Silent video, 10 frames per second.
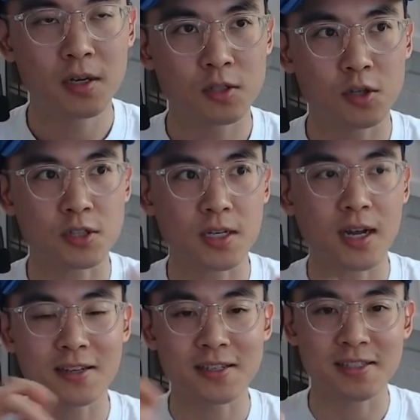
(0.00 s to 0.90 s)
So there's a
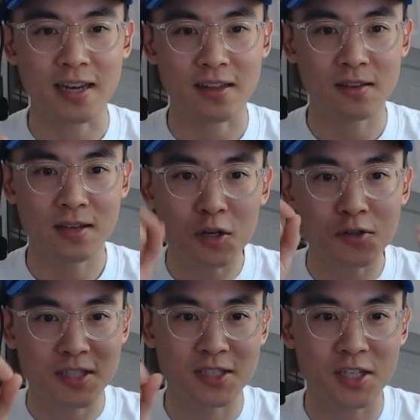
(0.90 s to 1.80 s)
lot of these like little
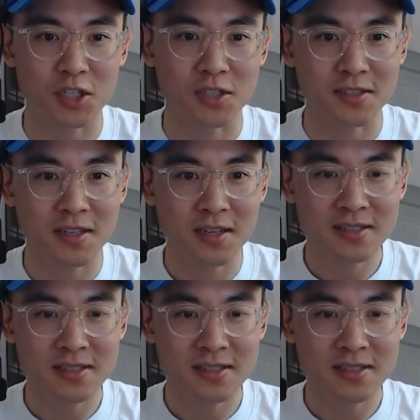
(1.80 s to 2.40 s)
decisions,